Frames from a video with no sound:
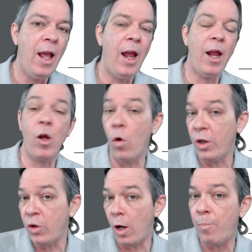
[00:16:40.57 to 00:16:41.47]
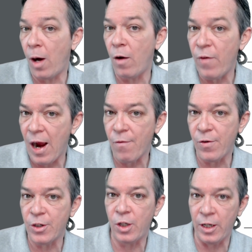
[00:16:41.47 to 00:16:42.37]
And going to above
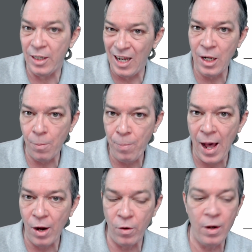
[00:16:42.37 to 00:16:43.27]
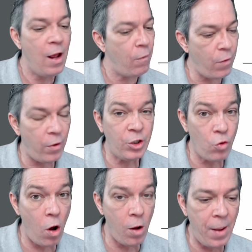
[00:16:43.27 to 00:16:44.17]
average La Nina pattern, very
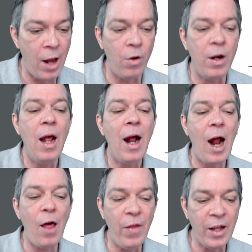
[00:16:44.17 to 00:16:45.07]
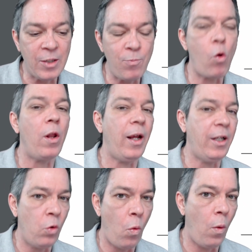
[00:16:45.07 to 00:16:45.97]
strong pattern, I think it's more
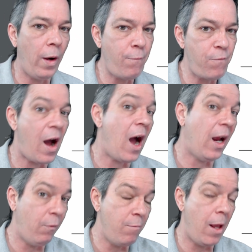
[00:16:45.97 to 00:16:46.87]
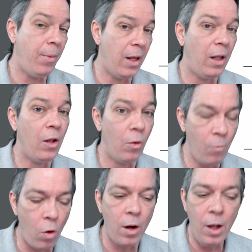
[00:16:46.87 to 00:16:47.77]
like 25, maybe a little
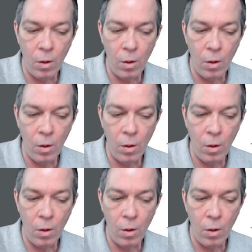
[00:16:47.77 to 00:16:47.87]
more.